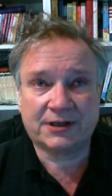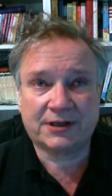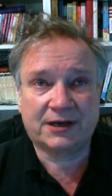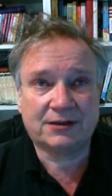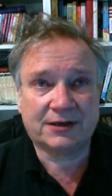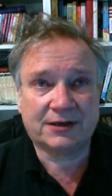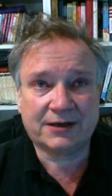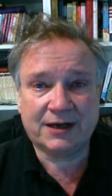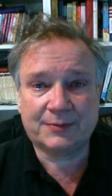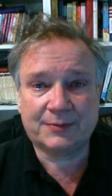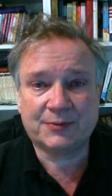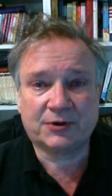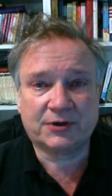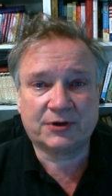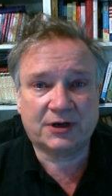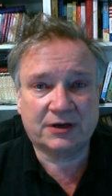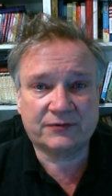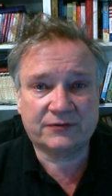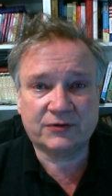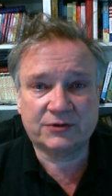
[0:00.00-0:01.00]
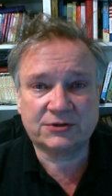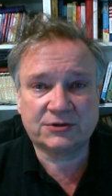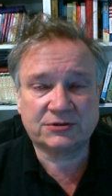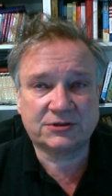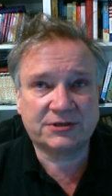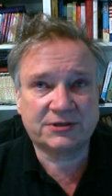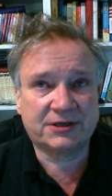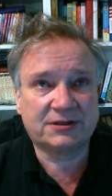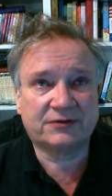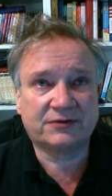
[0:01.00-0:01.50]
helicopter coverage
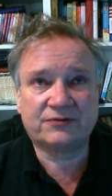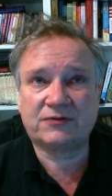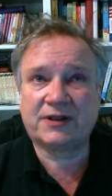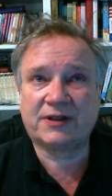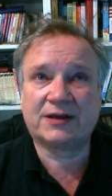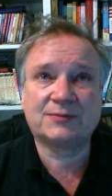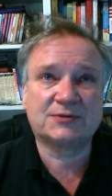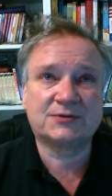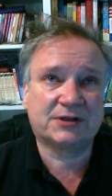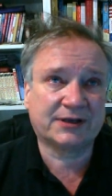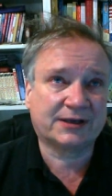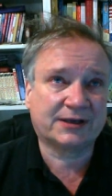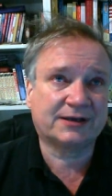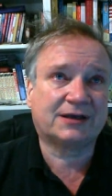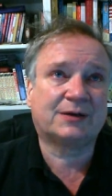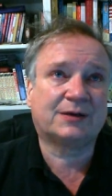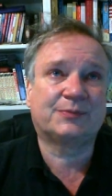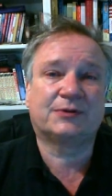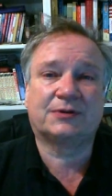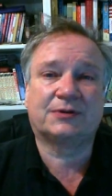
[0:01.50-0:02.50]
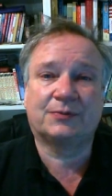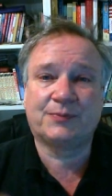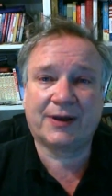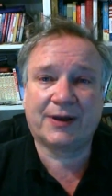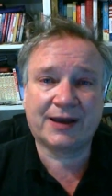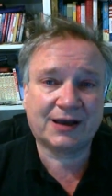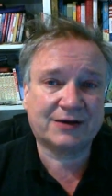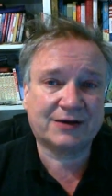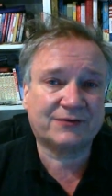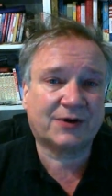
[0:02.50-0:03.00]
and seeing the flames licking up at the
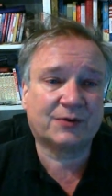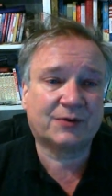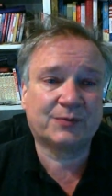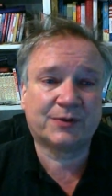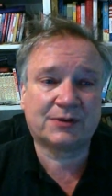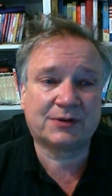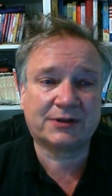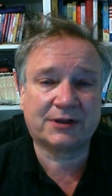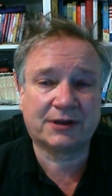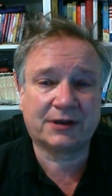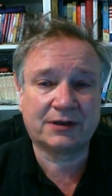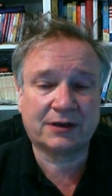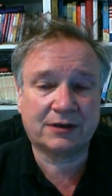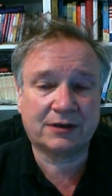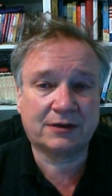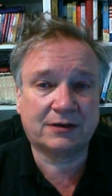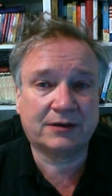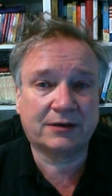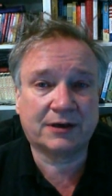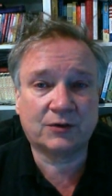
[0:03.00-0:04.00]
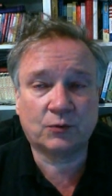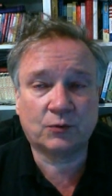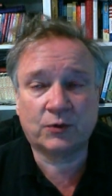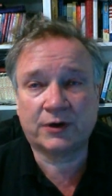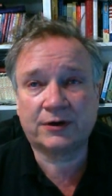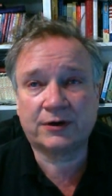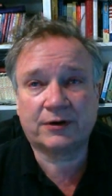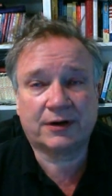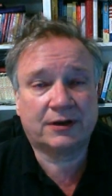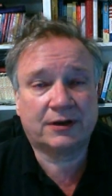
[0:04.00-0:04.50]
back of our building, and
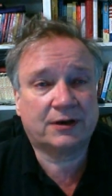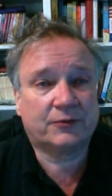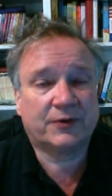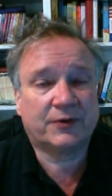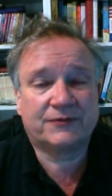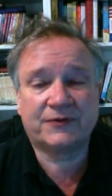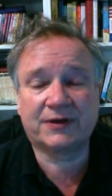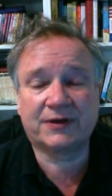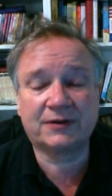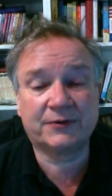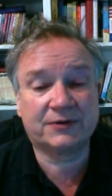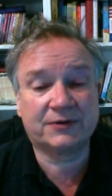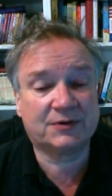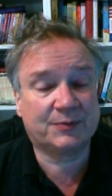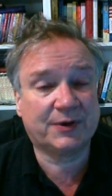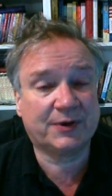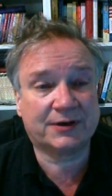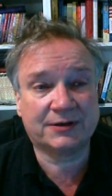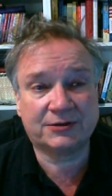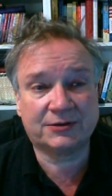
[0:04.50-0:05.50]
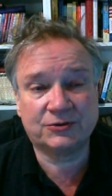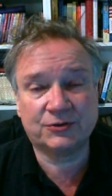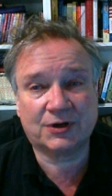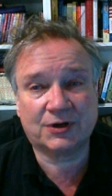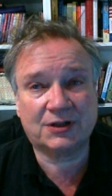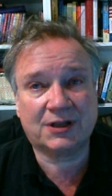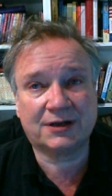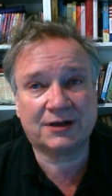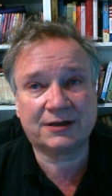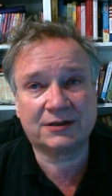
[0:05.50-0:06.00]
wondering, we finally went to bed at 2
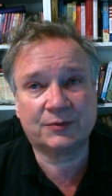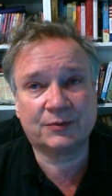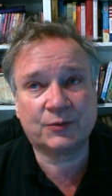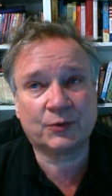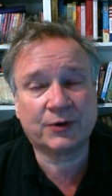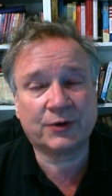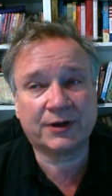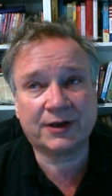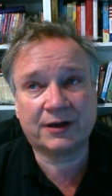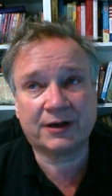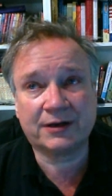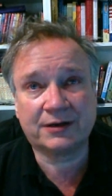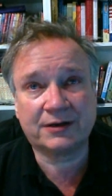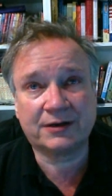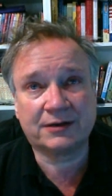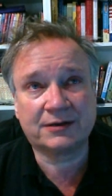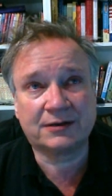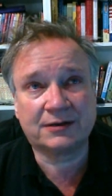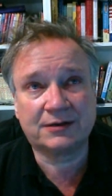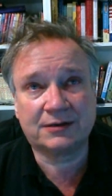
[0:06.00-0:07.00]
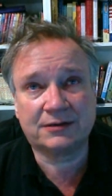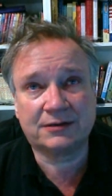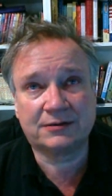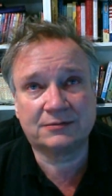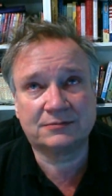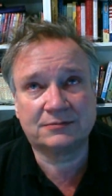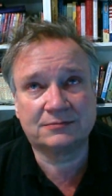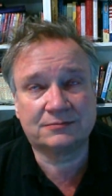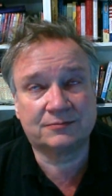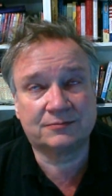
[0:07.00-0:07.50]
o'clock in the morning on
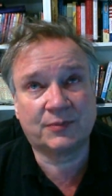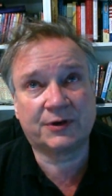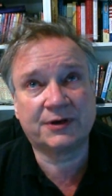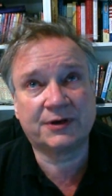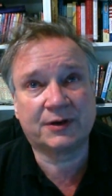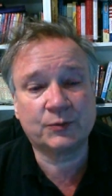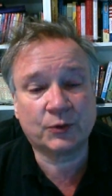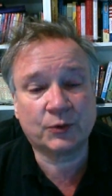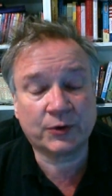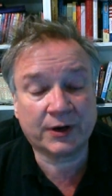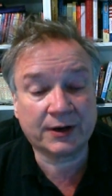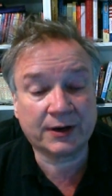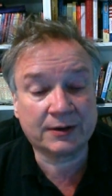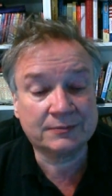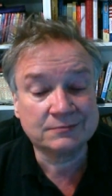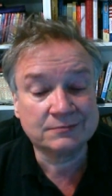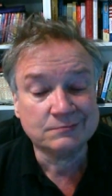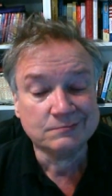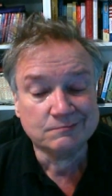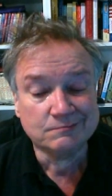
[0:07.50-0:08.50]
Monday morning,